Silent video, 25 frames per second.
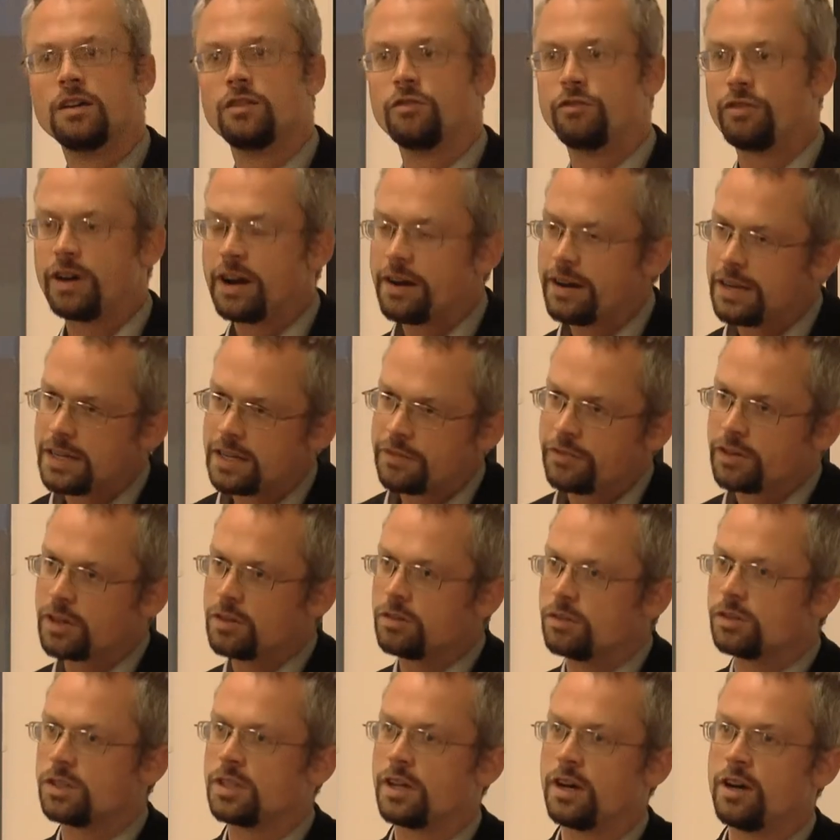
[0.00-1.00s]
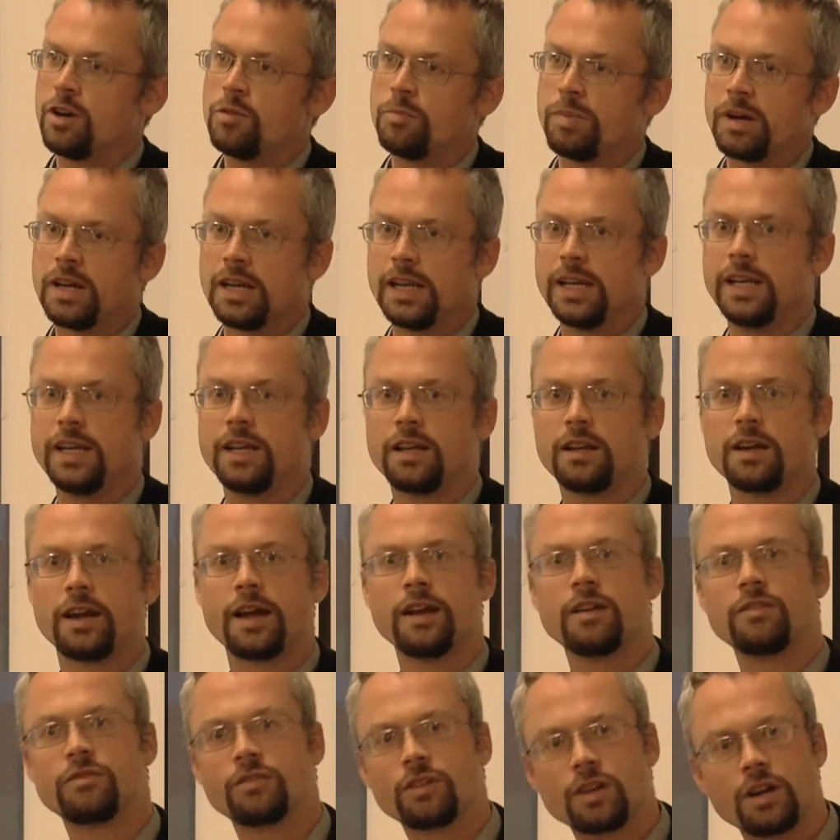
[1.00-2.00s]
very difficult to openly kind
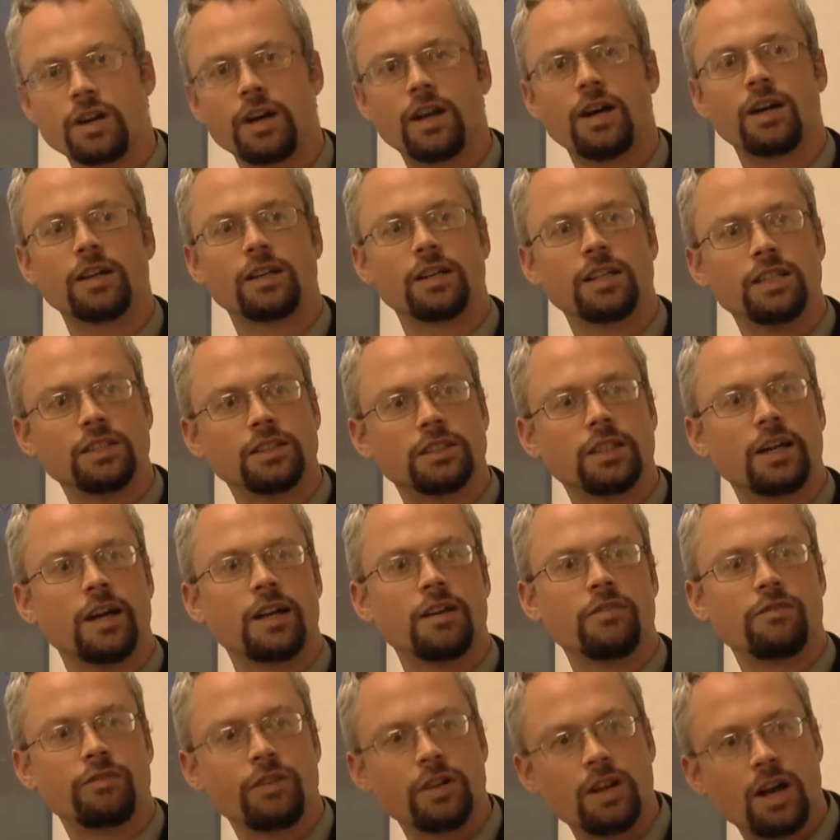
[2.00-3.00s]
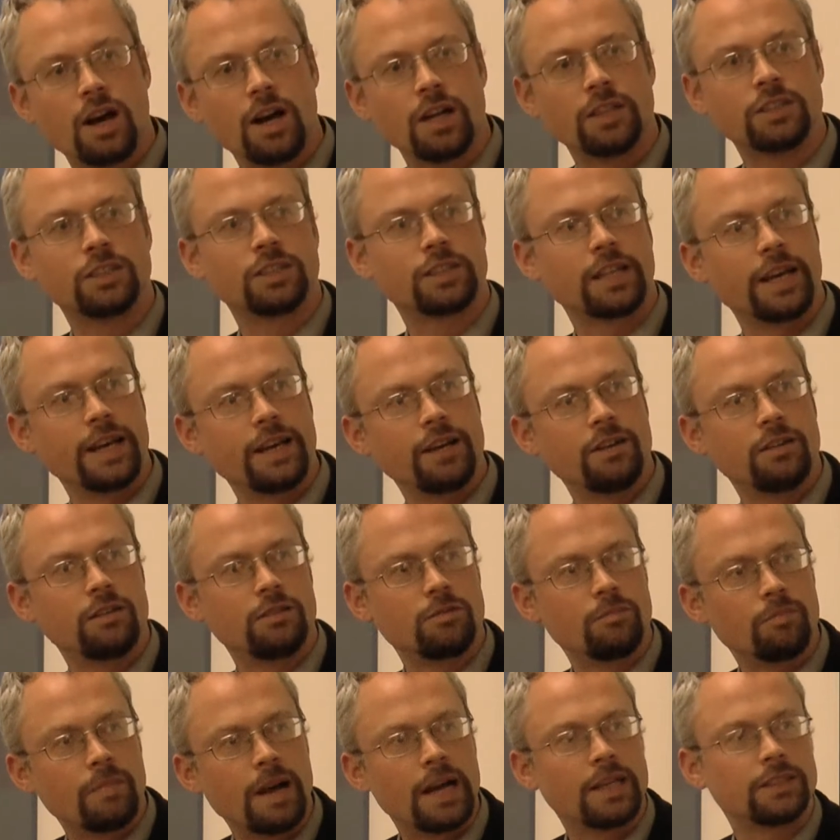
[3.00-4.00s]
of conduct these kind of large-scale
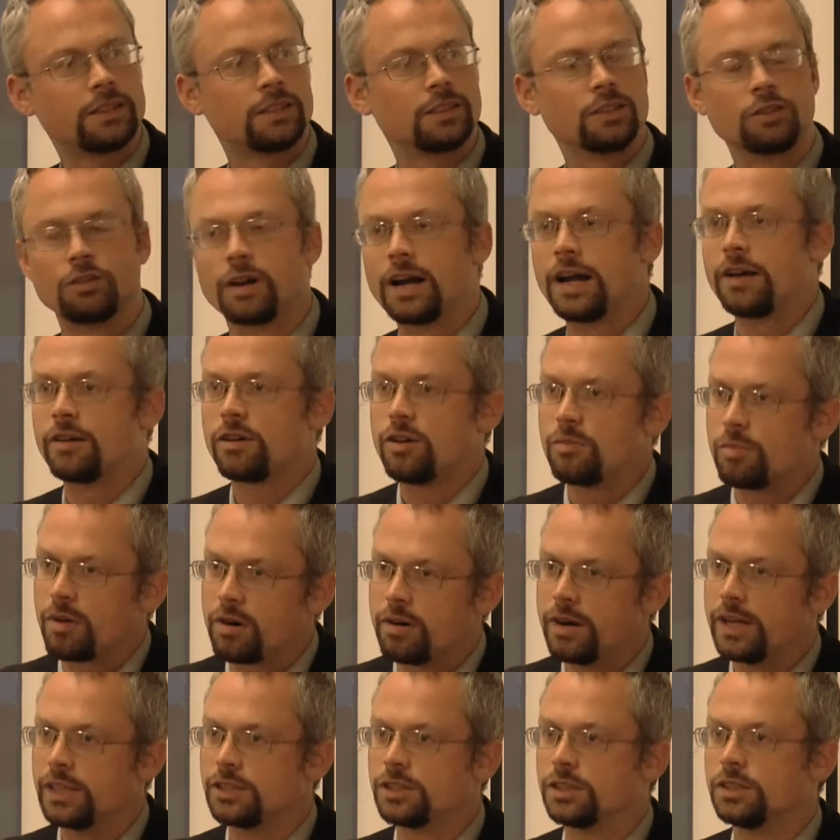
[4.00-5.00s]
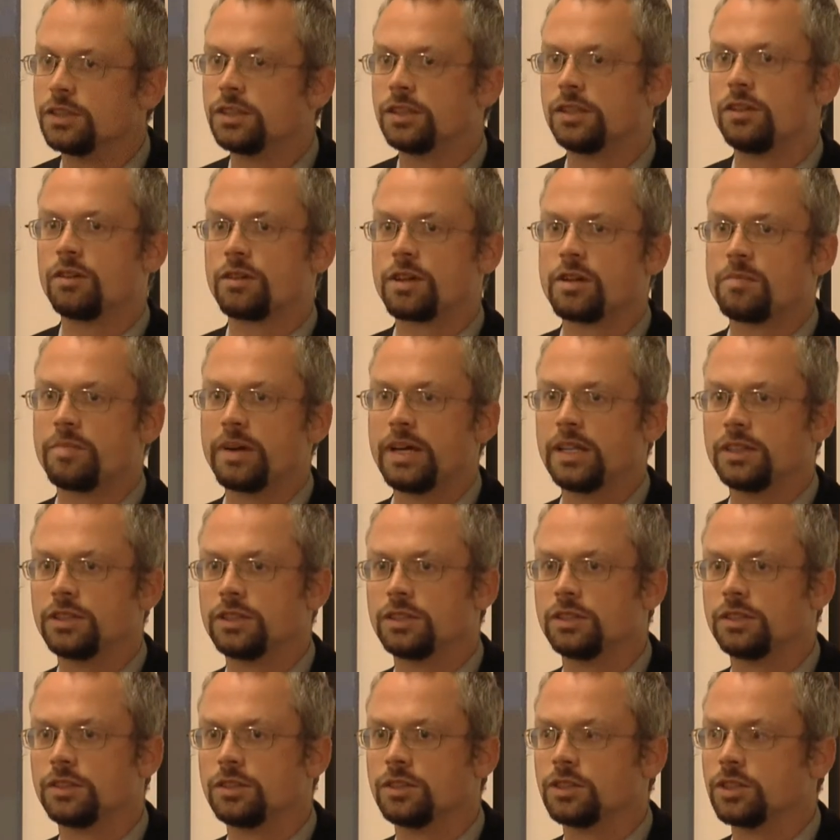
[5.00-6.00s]
mass ground operations and occupations
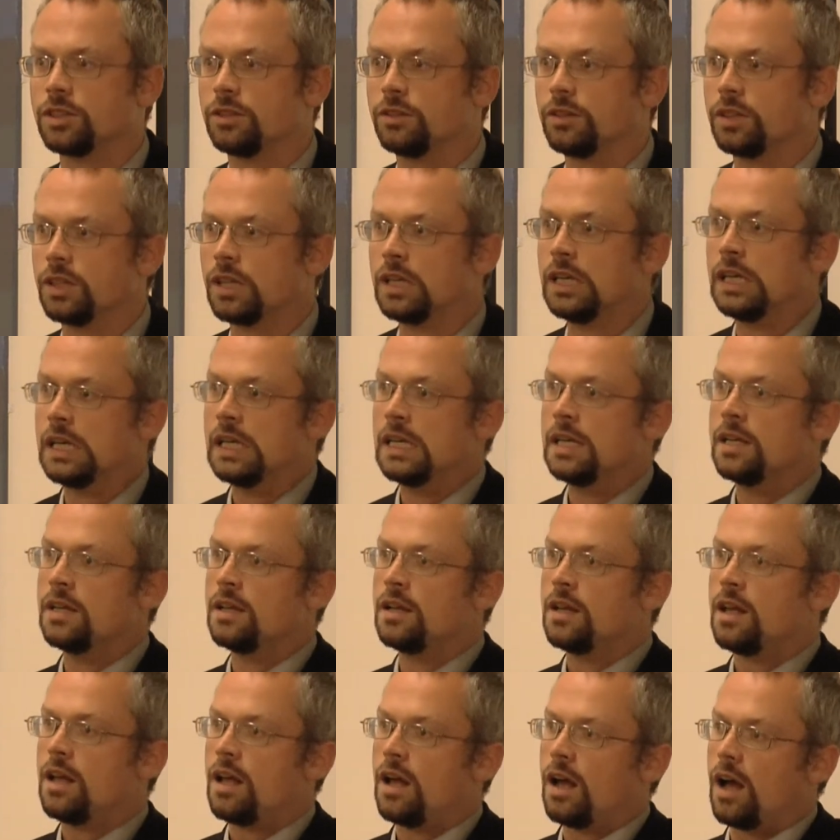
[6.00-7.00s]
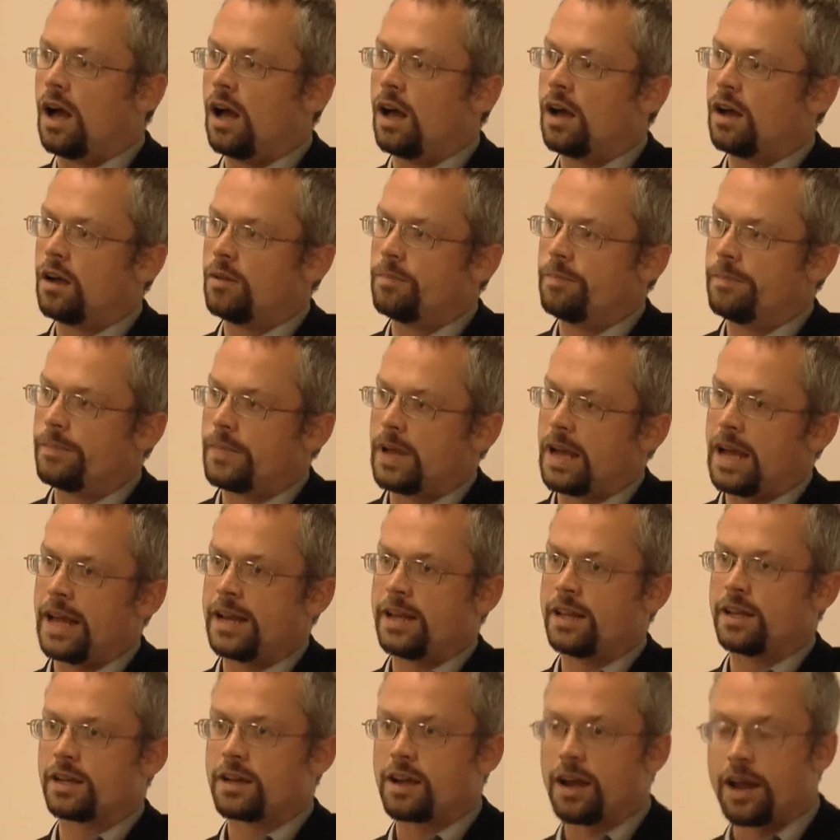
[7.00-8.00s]
and so on. And
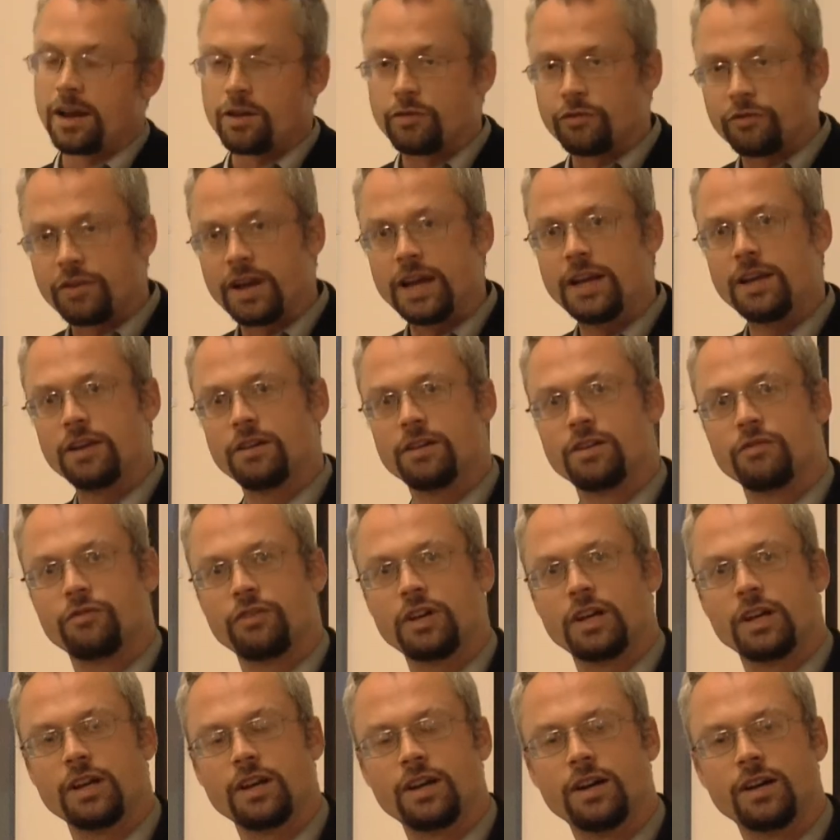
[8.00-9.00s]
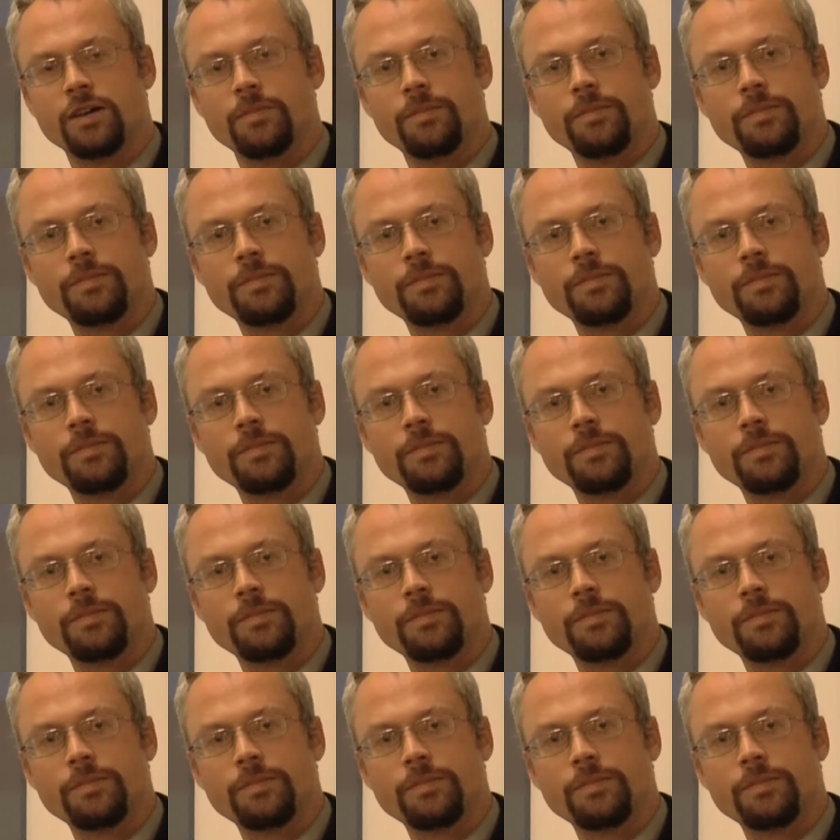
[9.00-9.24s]
the kind of failure in Vietnam